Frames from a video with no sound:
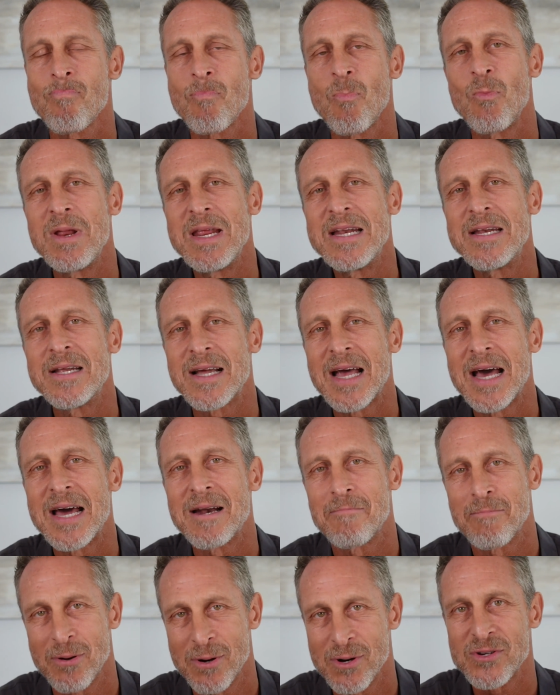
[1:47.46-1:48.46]
We need to kind
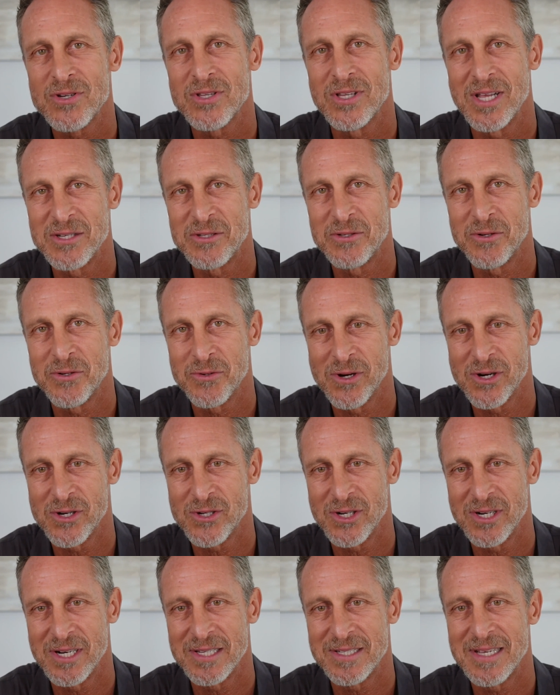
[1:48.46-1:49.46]
of personalize
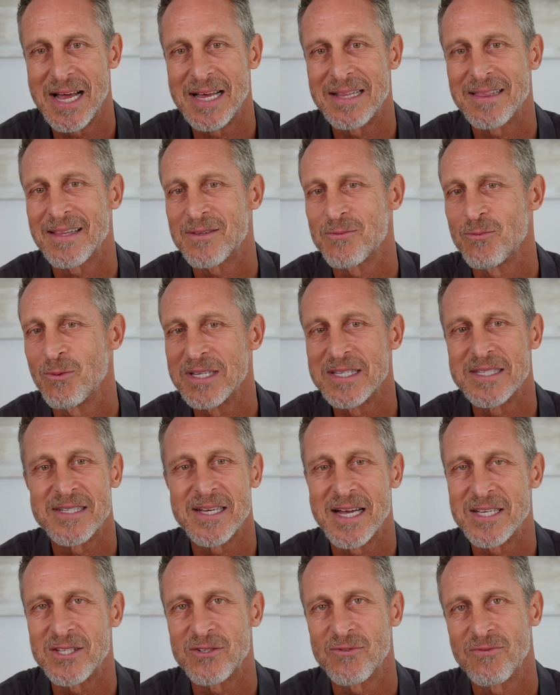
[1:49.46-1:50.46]
nutrition. It's not that one
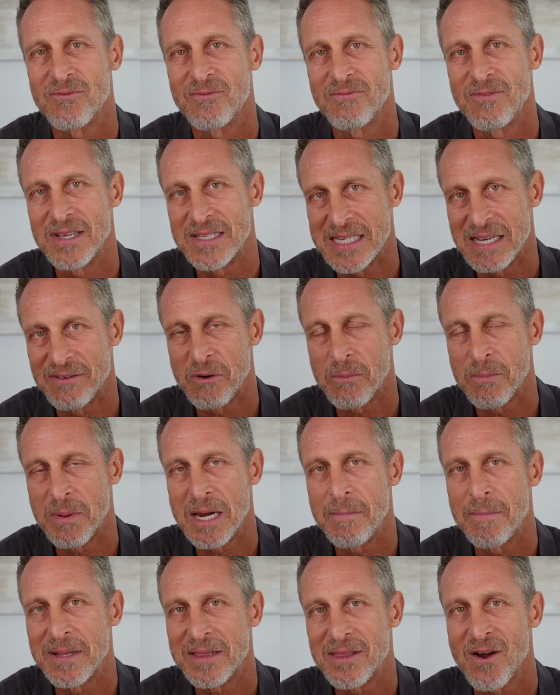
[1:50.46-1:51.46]
size fits
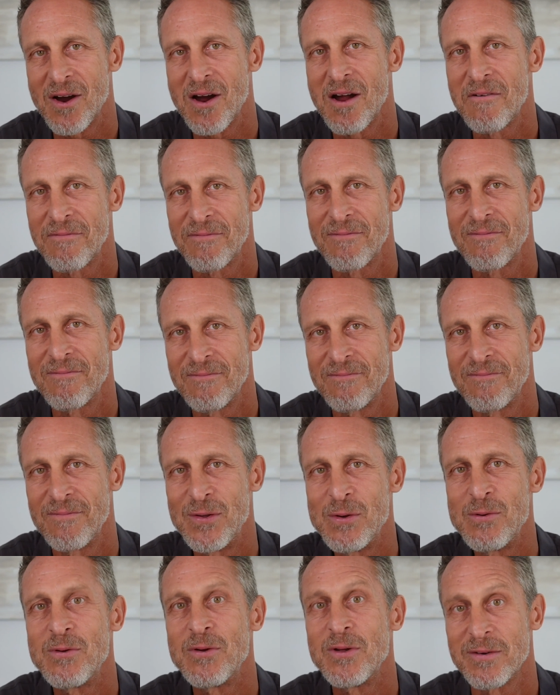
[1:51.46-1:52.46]
everybody, but there are
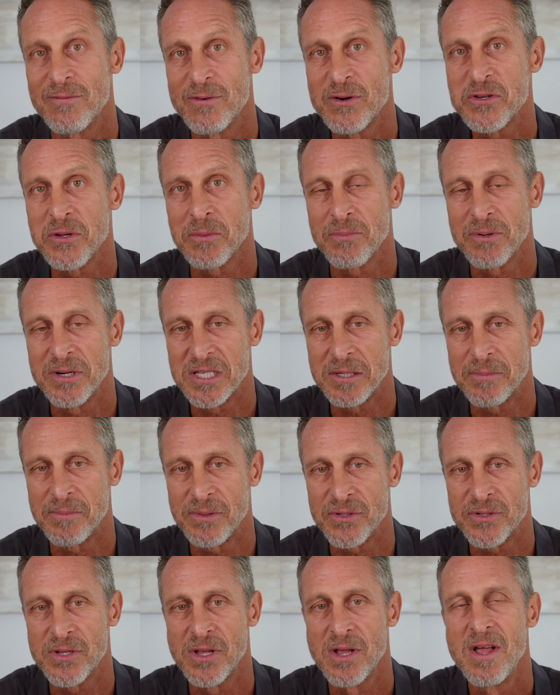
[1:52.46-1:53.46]
few universal
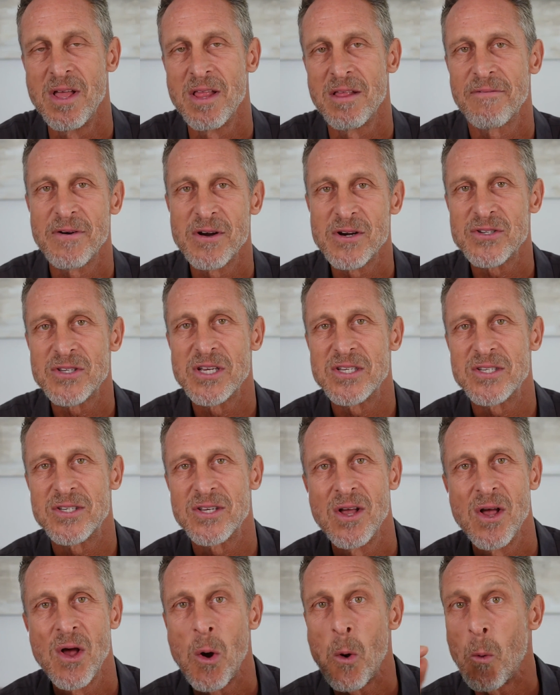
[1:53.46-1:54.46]
principles. First
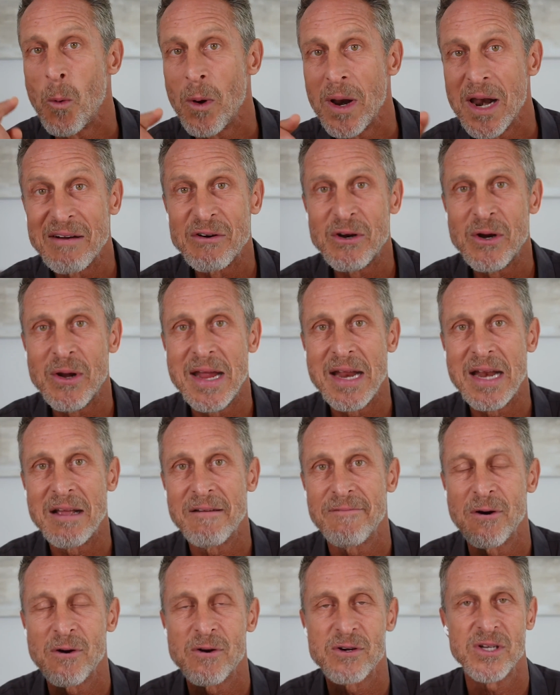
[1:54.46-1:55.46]
is, whatever you're eating,
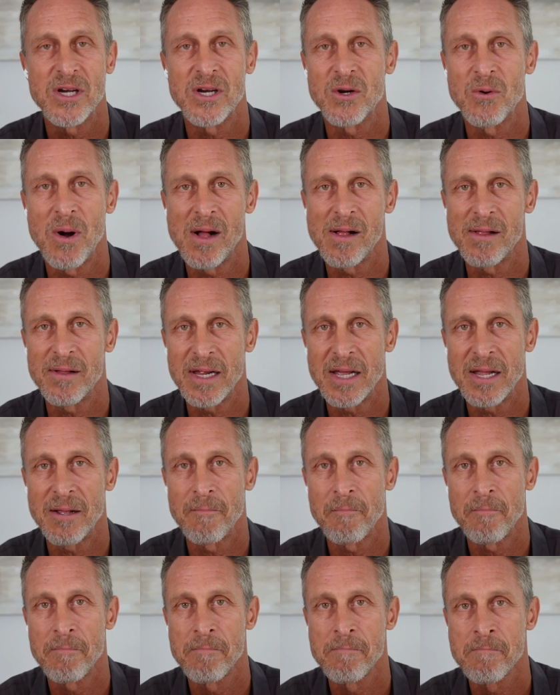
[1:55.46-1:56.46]
focus on quality.
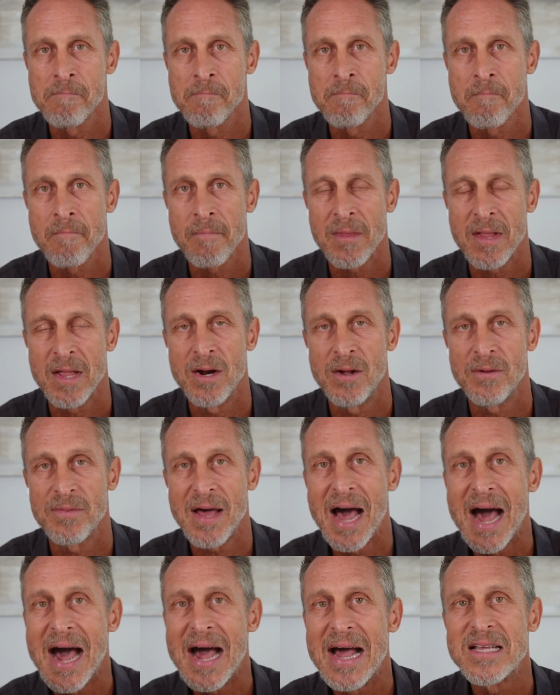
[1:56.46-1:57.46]
You know, the
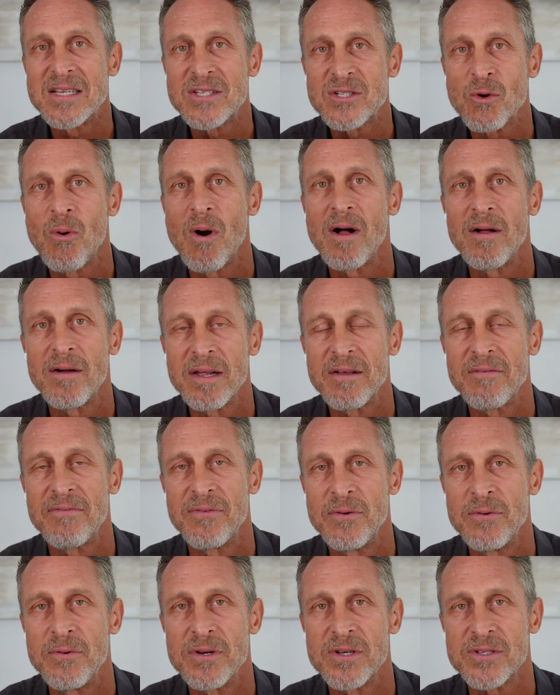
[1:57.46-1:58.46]
highest quality
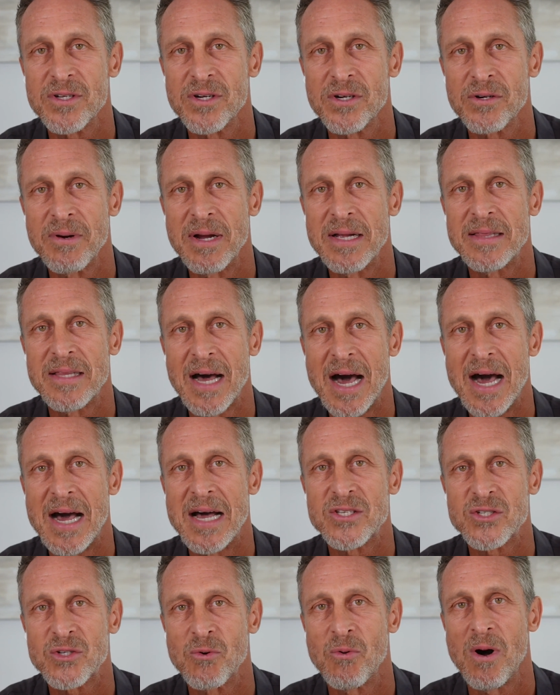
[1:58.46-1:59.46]
food is going to create the
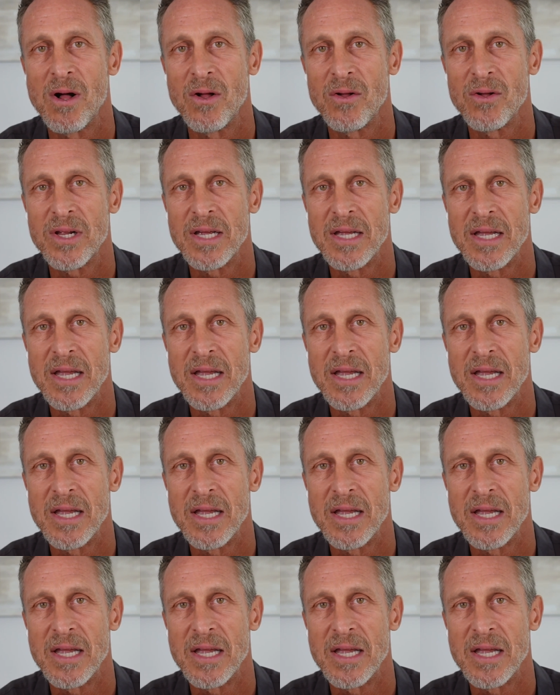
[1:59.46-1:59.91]
highest quality